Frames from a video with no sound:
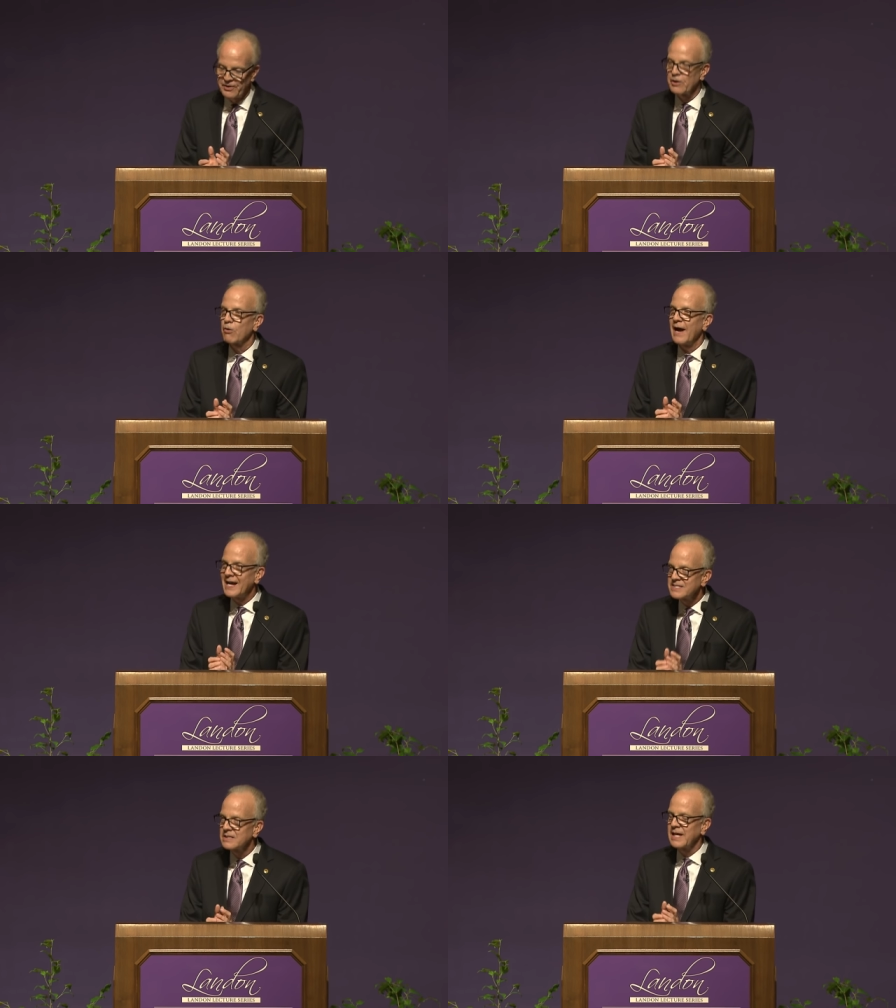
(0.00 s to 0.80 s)
their
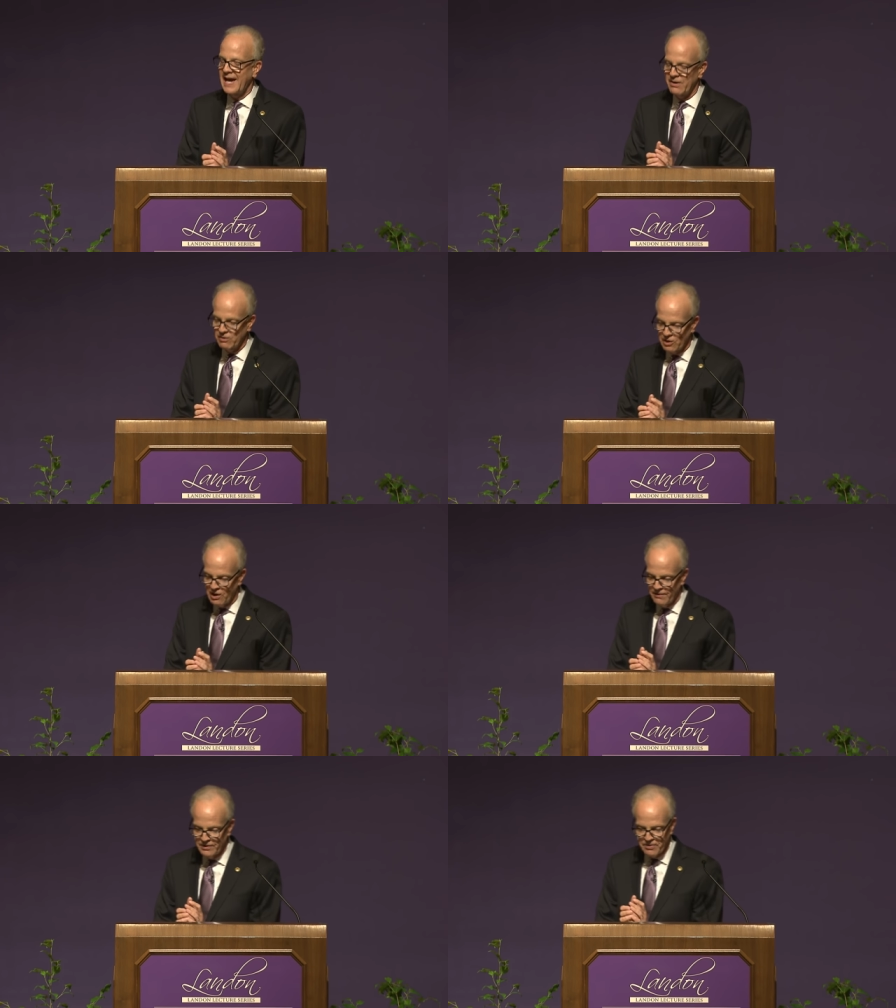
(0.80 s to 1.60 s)
grass and cattle
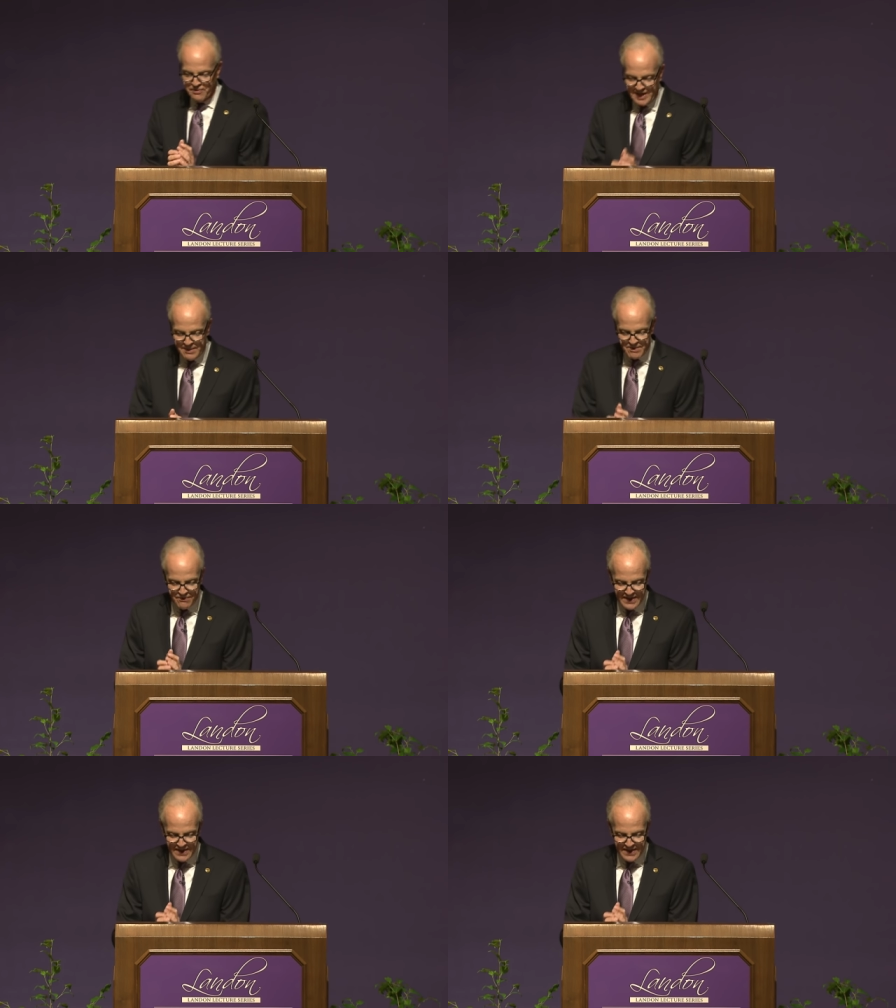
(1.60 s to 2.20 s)
gone, the theme of